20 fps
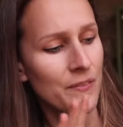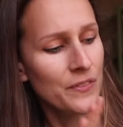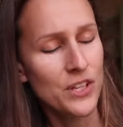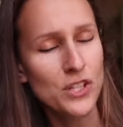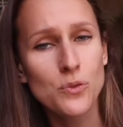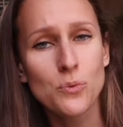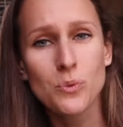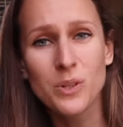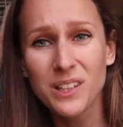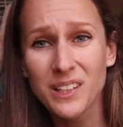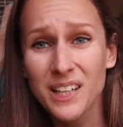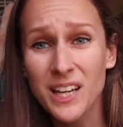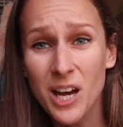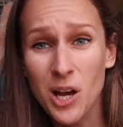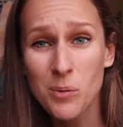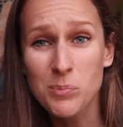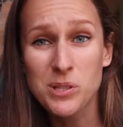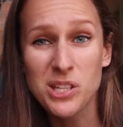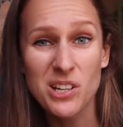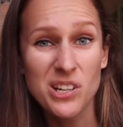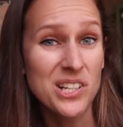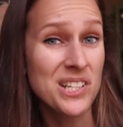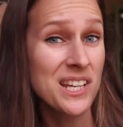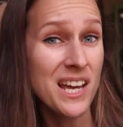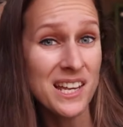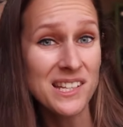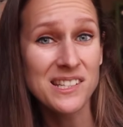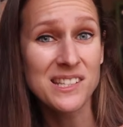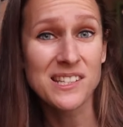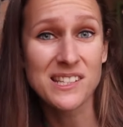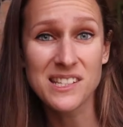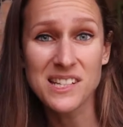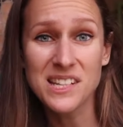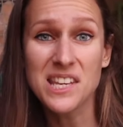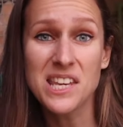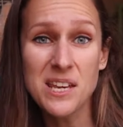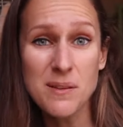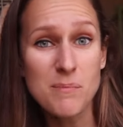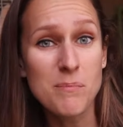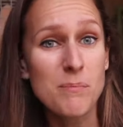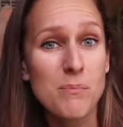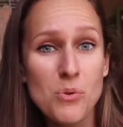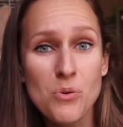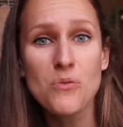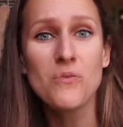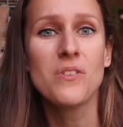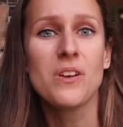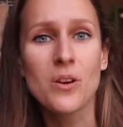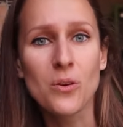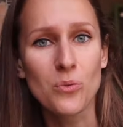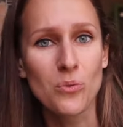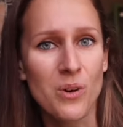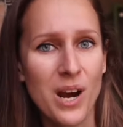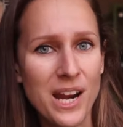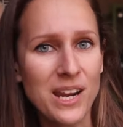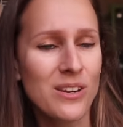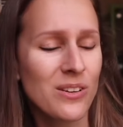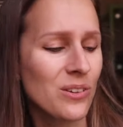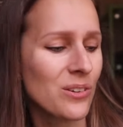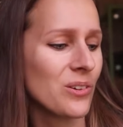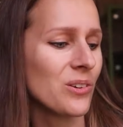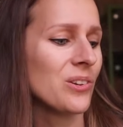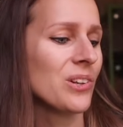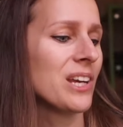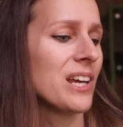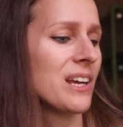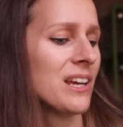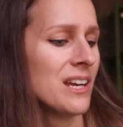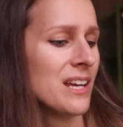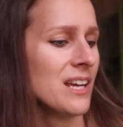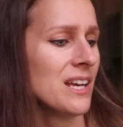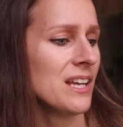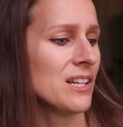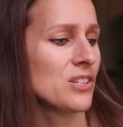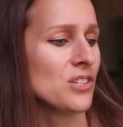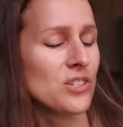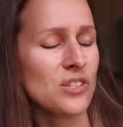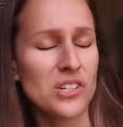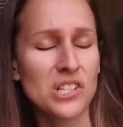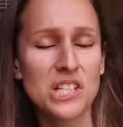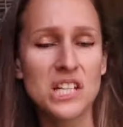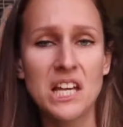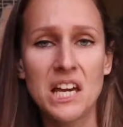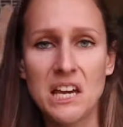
This really helps their intestines to keep moving regularly. It's just